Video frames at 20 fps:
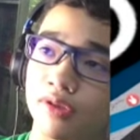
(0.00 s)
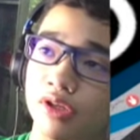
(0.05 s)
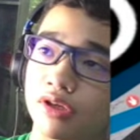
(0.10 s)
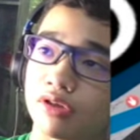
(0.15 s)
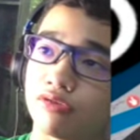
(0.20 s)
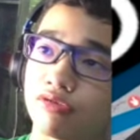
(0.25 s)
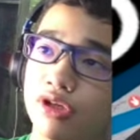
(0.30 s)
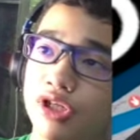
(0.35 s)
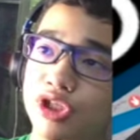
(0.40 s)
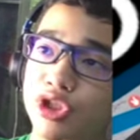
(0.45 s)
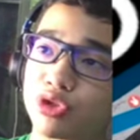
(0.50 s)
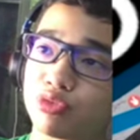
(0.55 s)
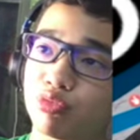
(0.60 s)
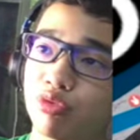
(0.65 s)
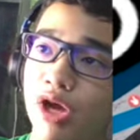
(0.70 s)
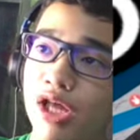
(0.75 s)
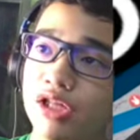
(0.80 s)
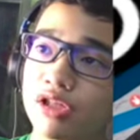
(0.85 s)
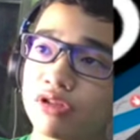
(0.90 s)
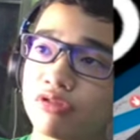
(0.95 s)
which
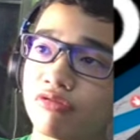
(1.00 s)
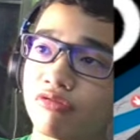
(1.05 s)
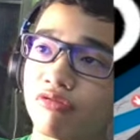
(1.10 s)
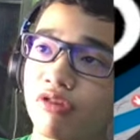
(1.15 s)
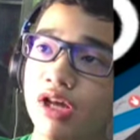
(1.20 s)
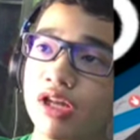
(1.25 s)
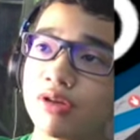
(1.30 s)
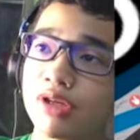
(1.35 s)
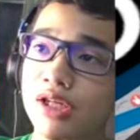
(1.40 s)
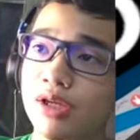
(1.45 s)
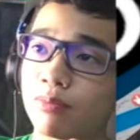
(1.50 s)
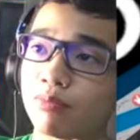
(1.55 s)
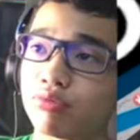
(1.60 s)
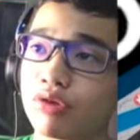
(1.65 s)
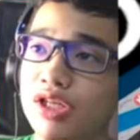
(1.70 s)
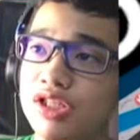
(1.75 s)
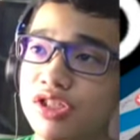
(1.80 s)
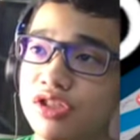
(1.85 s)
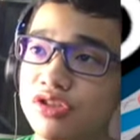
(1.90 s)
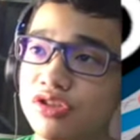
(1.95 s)
when in the
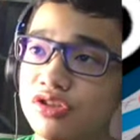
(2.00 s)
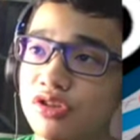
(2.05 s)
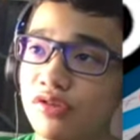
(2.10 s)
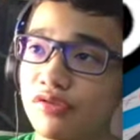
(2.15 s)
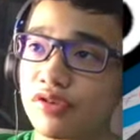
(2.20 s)
presence of